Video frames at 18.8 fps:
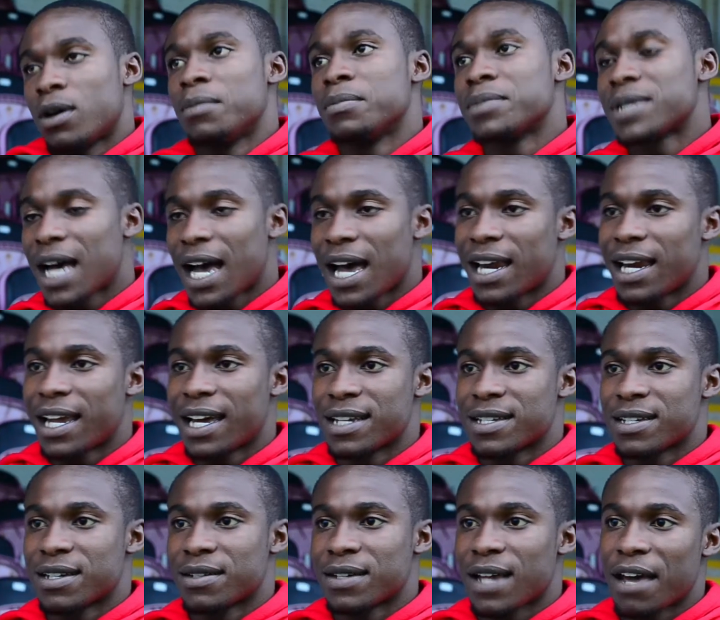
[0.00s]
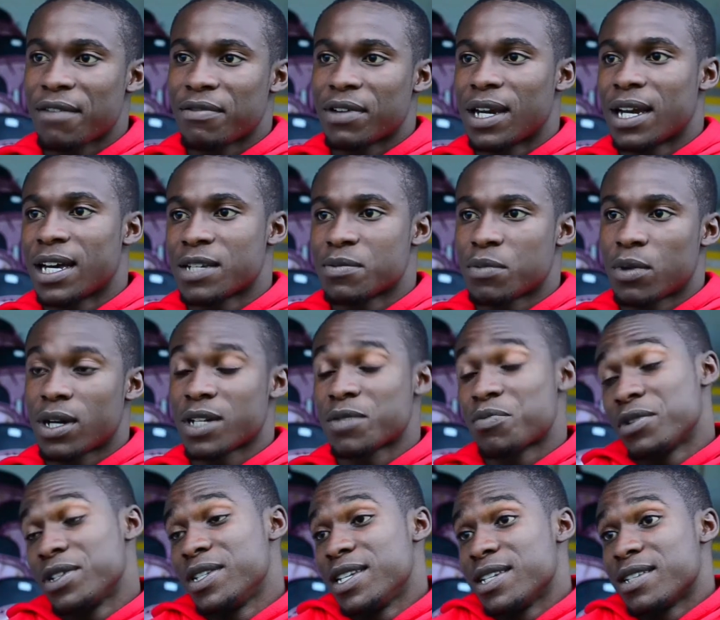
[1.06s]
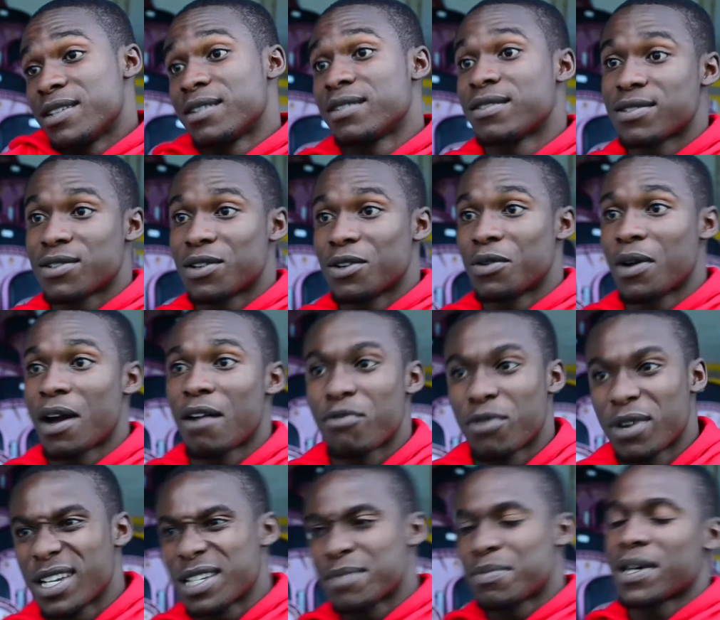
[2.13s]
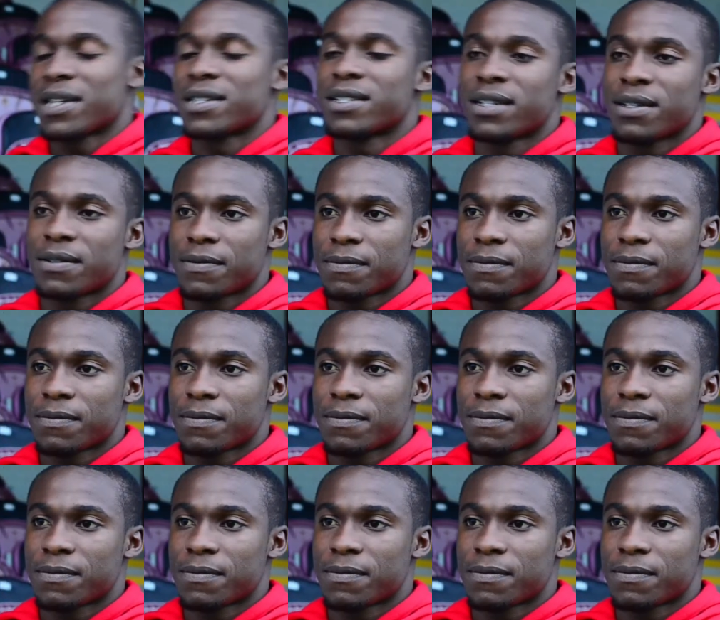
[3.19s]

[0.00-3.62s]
tight legs and heavy legs, but it's pre-season, so everyone expects it.